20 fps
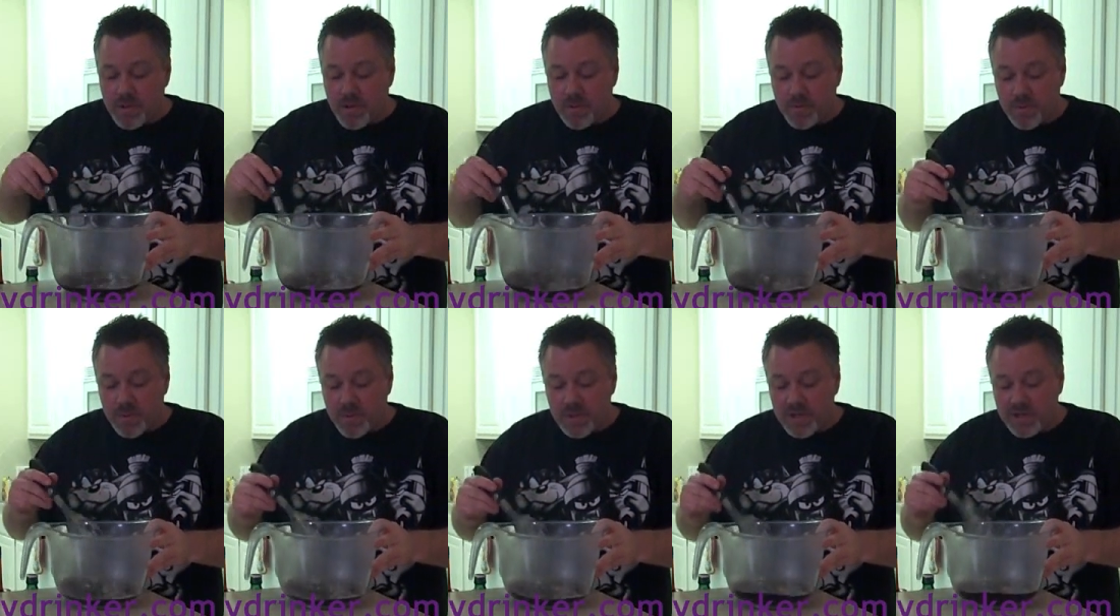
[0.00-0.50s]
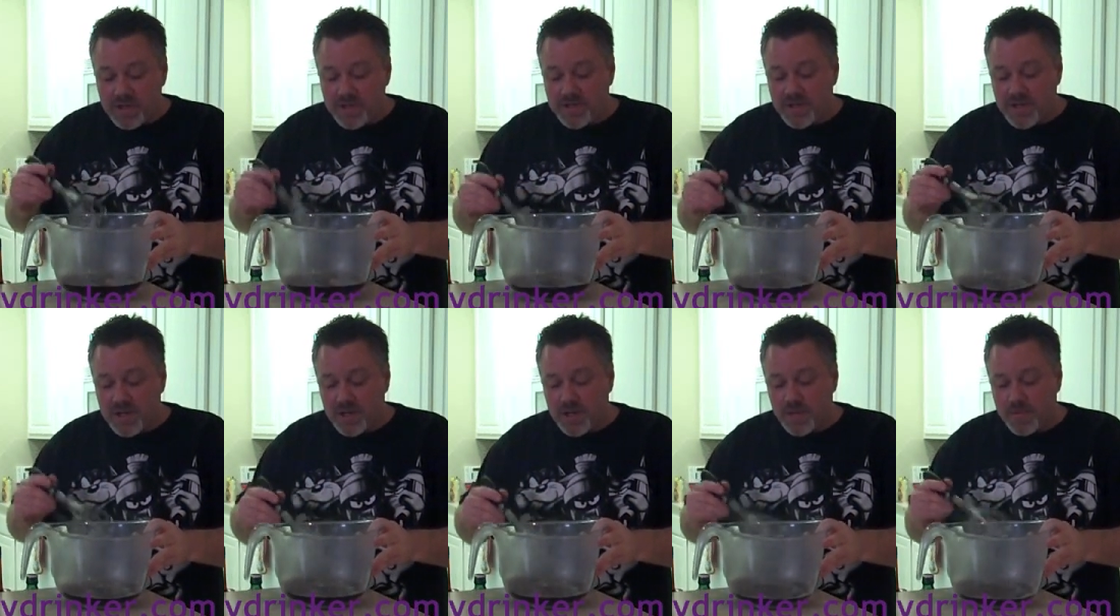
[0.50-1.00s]
completely
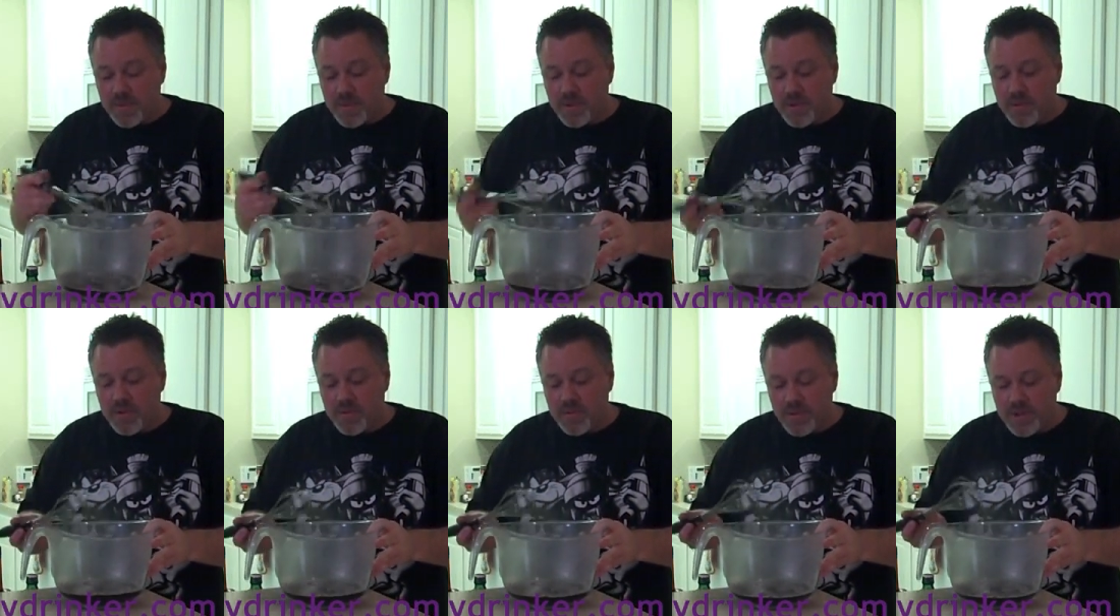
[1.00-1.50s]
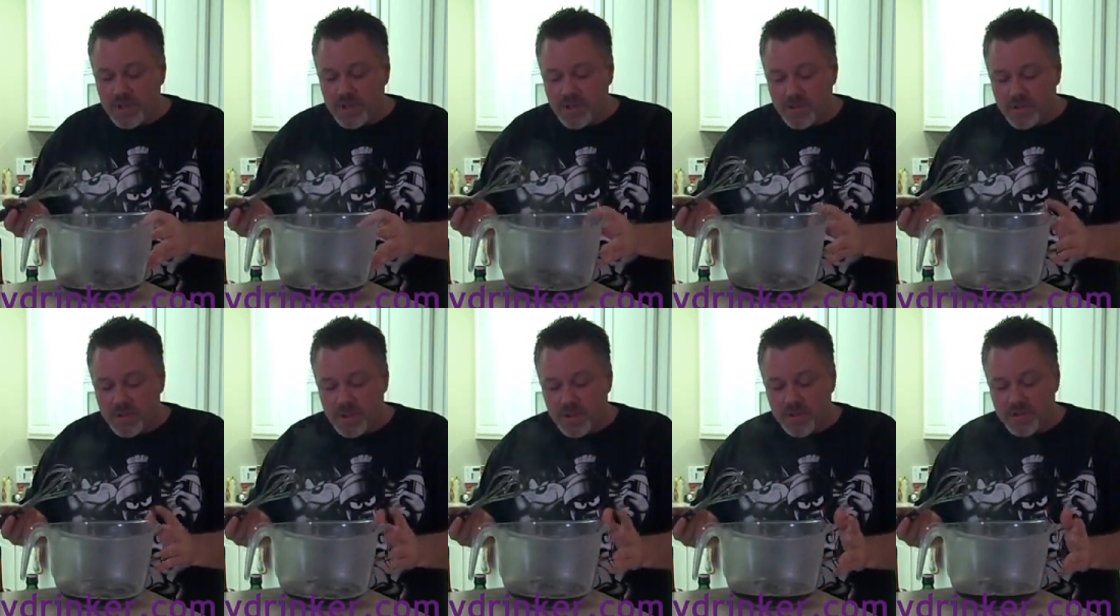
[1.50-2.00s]
set up.
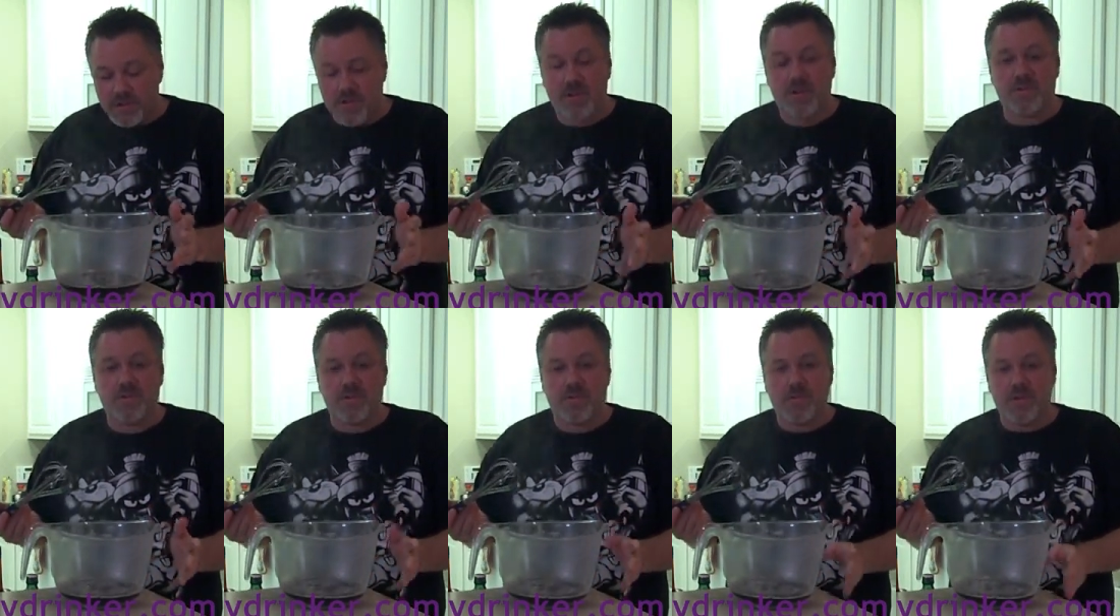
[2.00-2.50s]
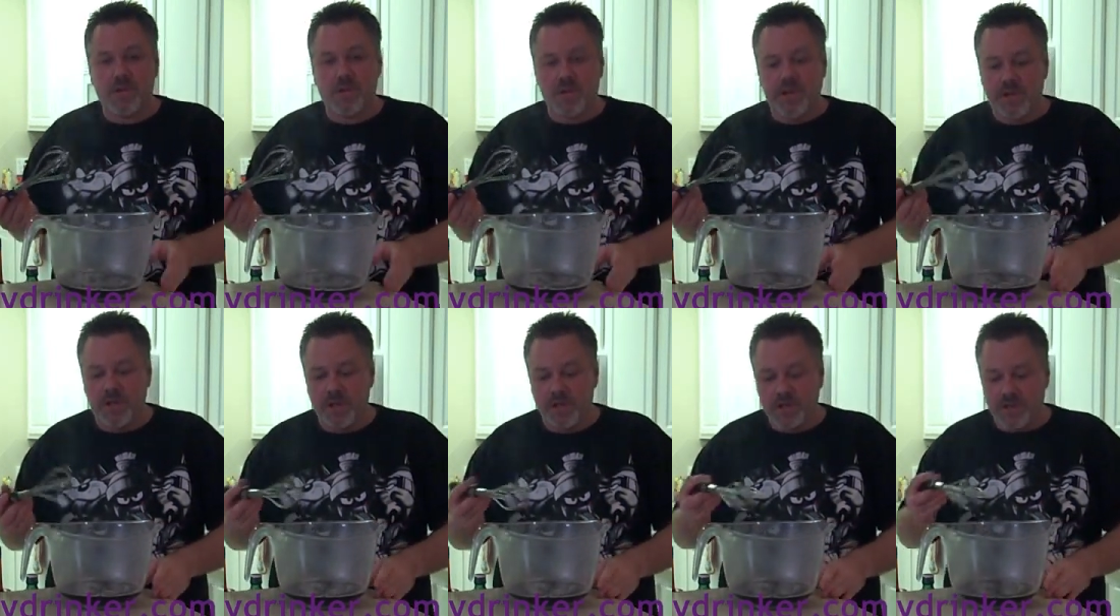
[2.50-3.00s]
Otherwise your Jello shots are
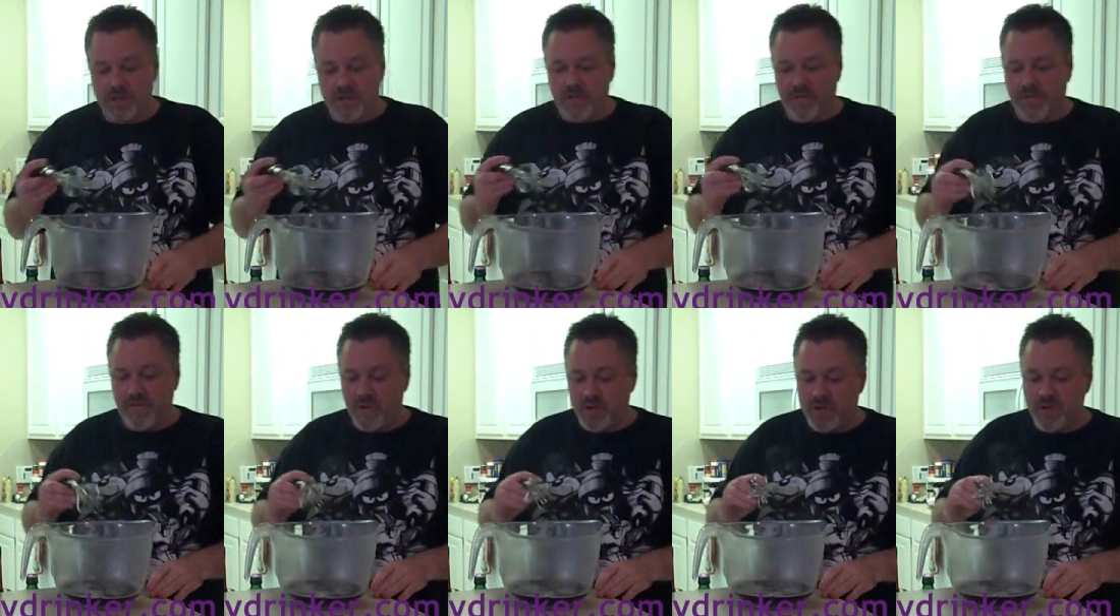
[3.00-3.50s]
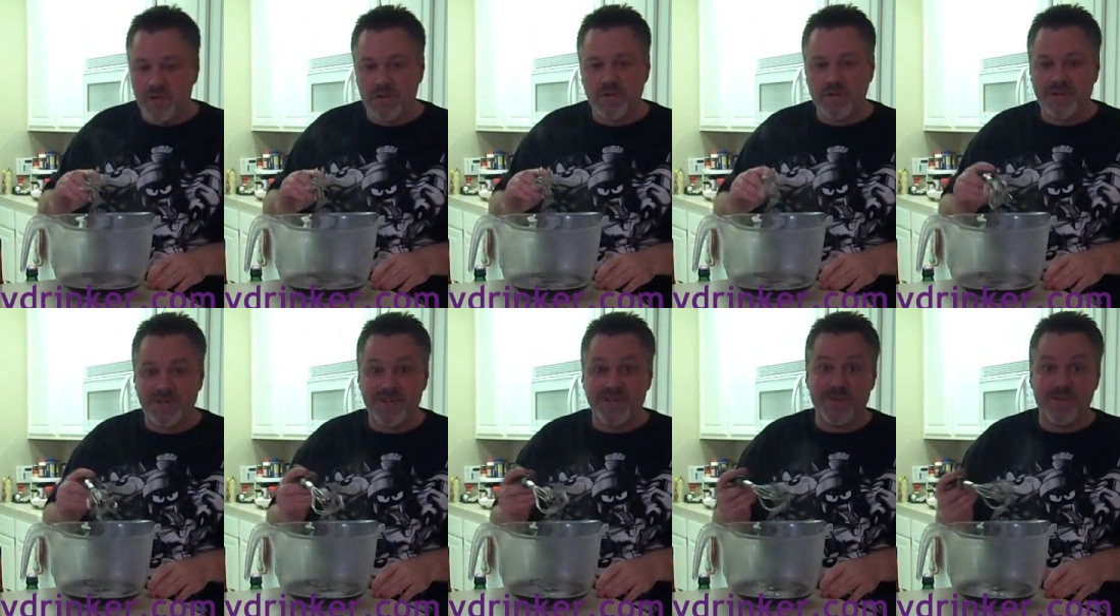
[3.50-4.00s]
runny and that's no fun.
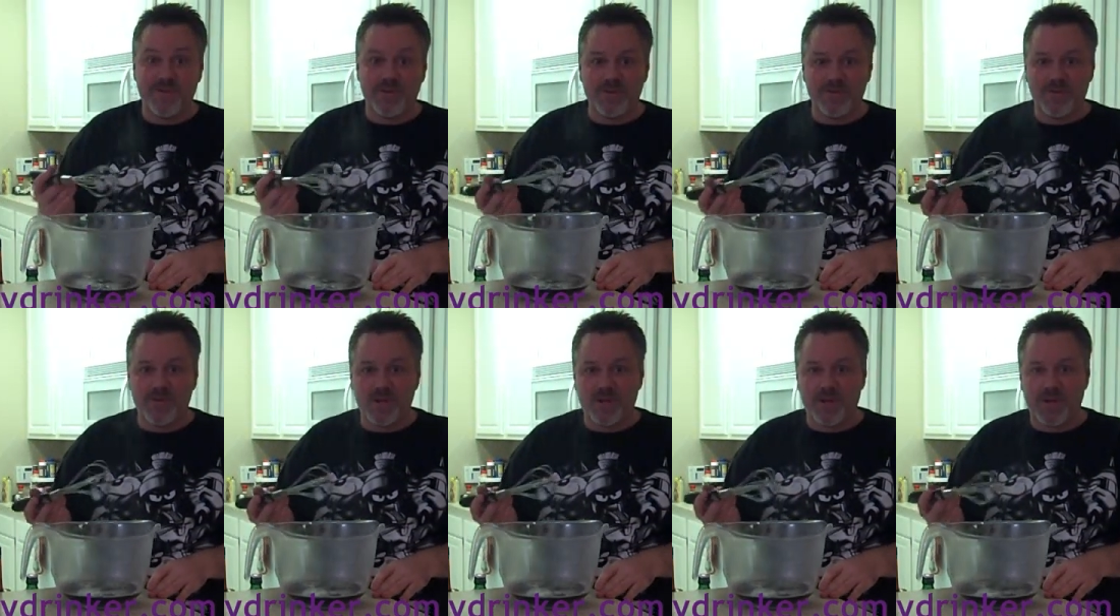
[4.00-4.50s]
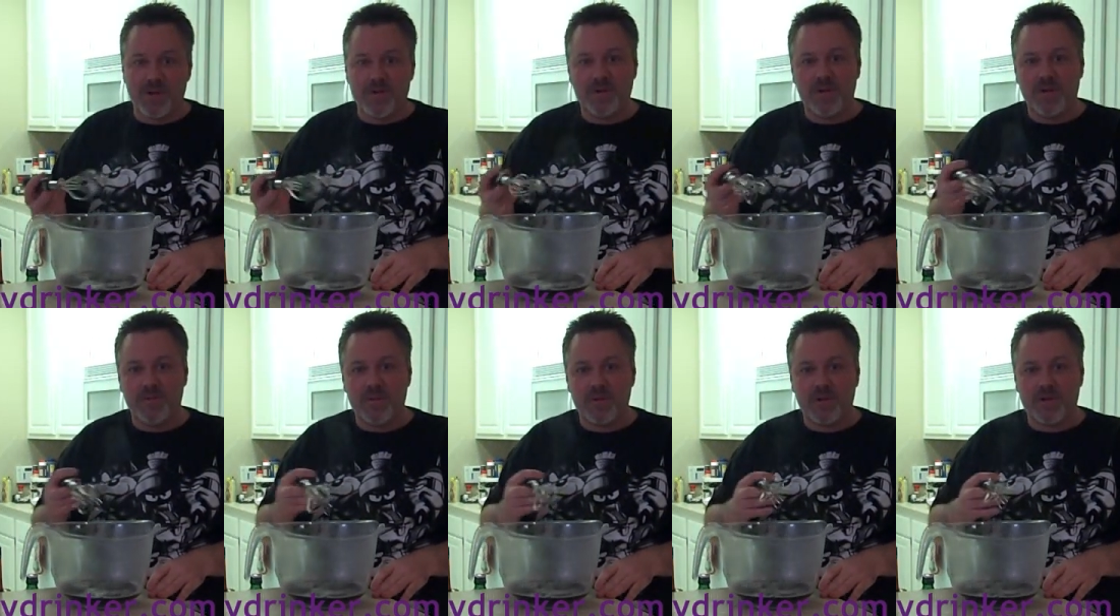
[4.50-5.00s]
It's easier to drink that
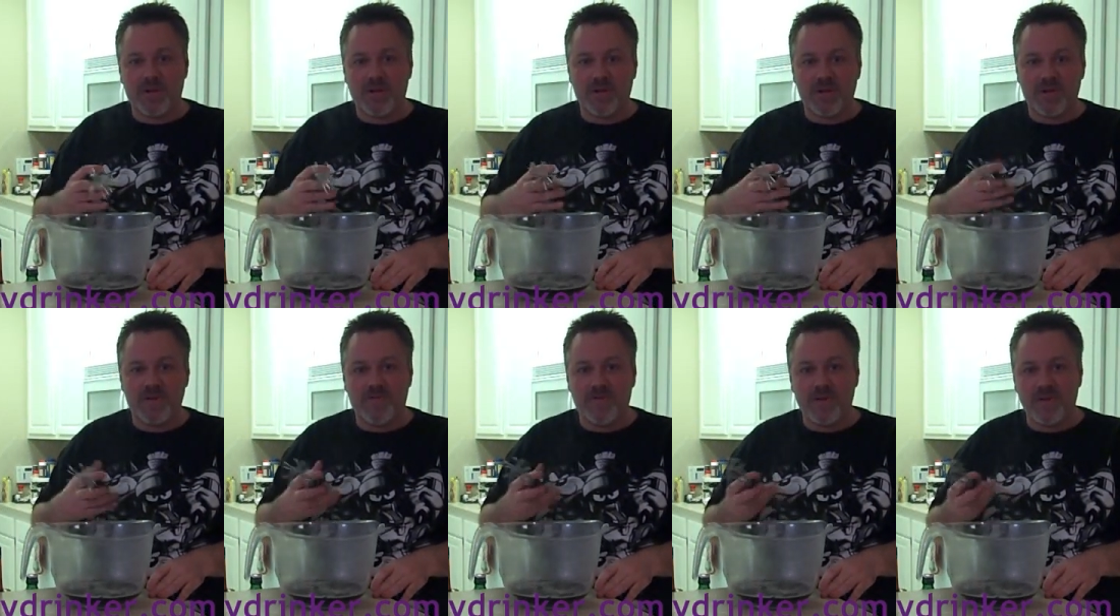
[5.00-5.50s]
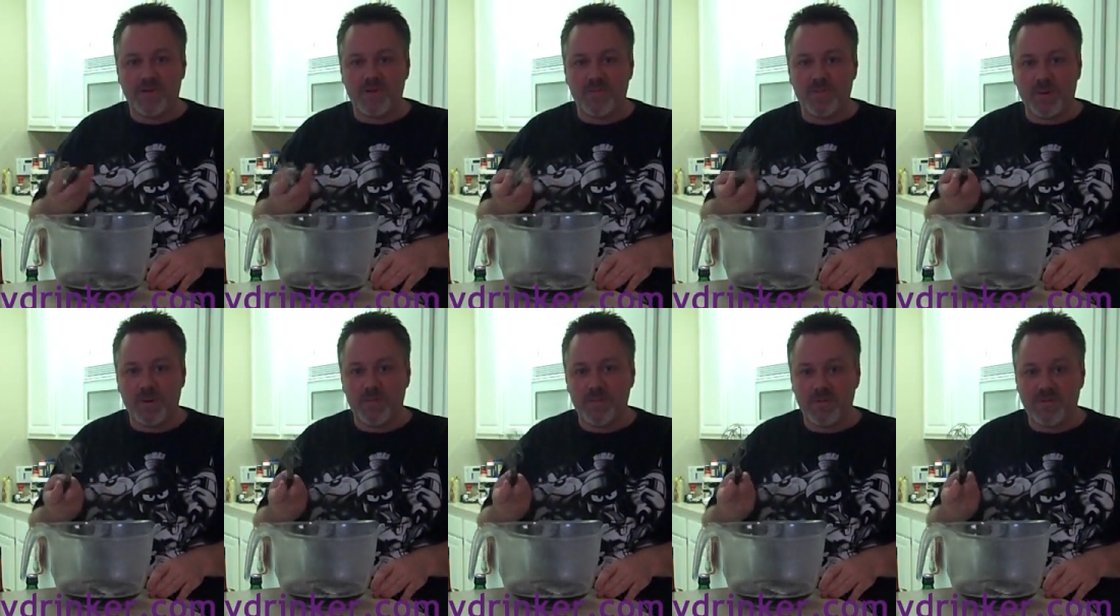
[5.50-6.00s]
way, but it kind of defeats
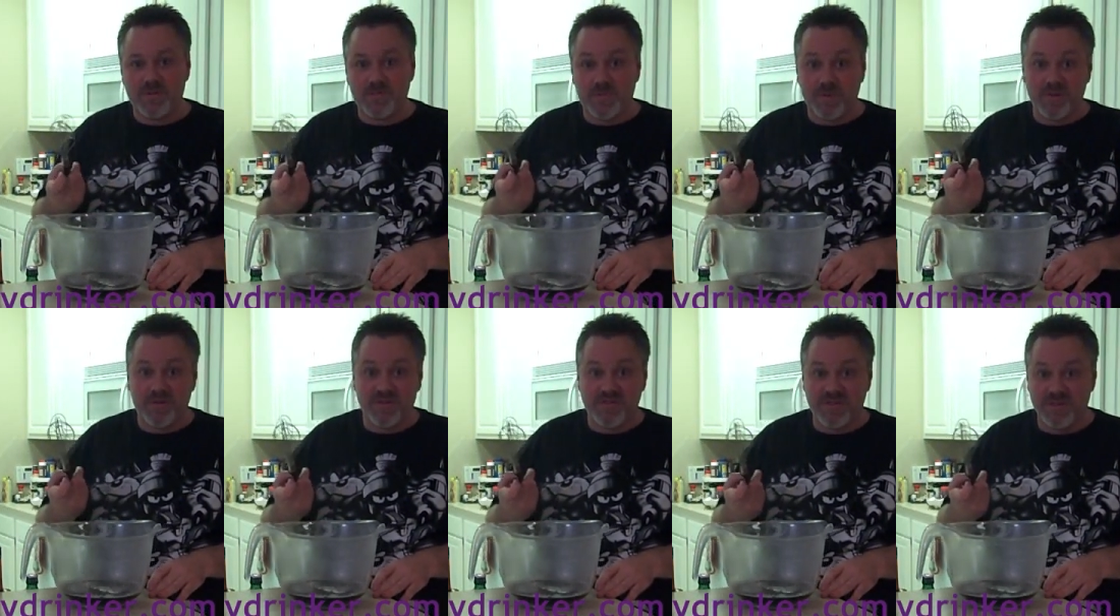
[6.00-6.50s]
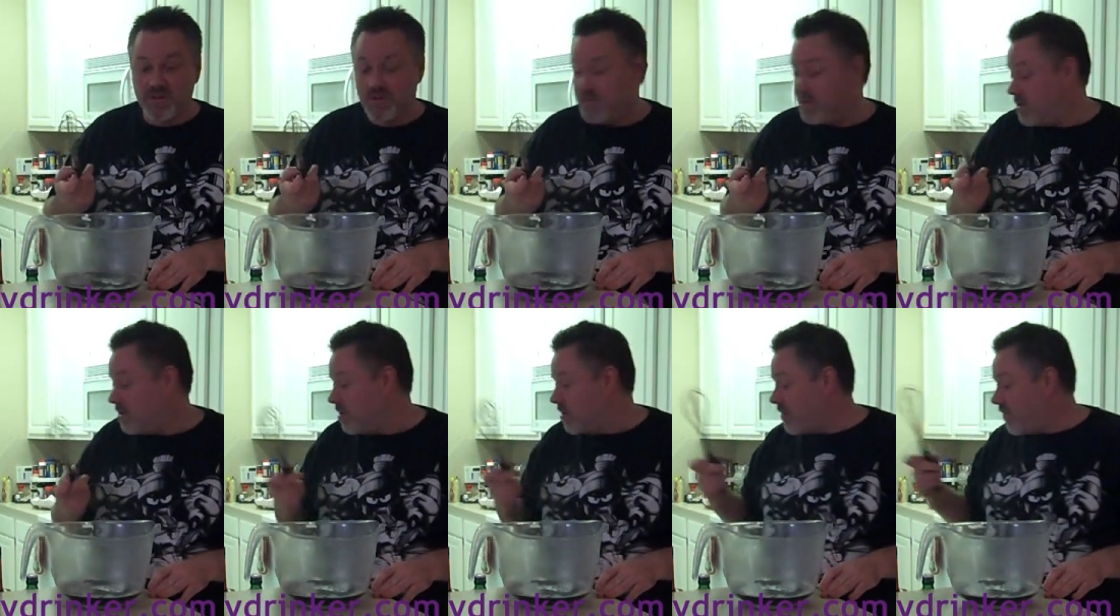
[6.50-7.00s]
the purpose of putting
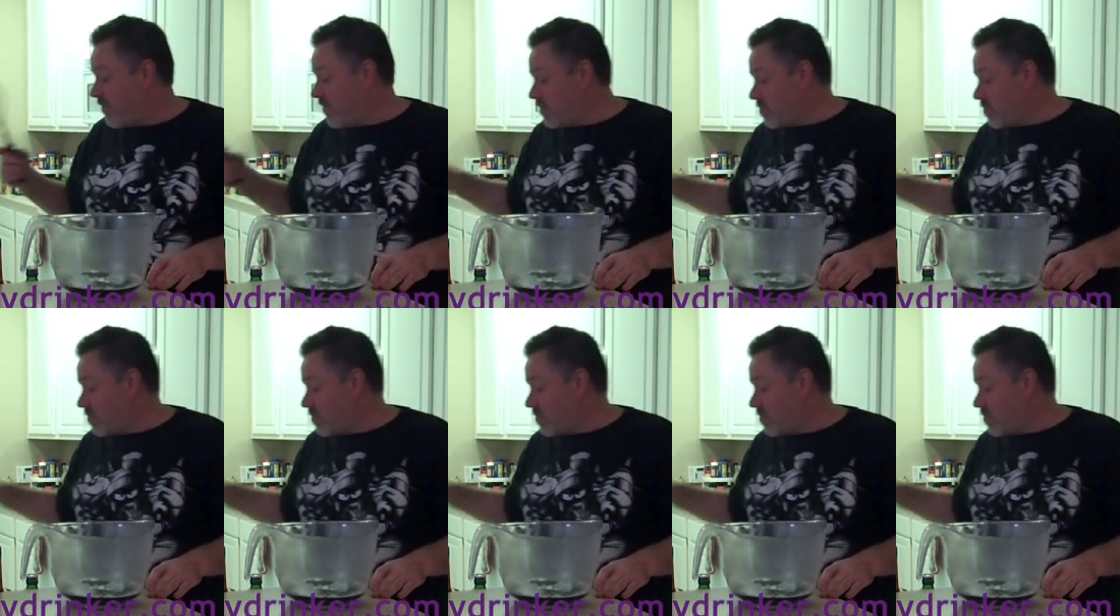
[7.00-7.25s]
Jello in there in the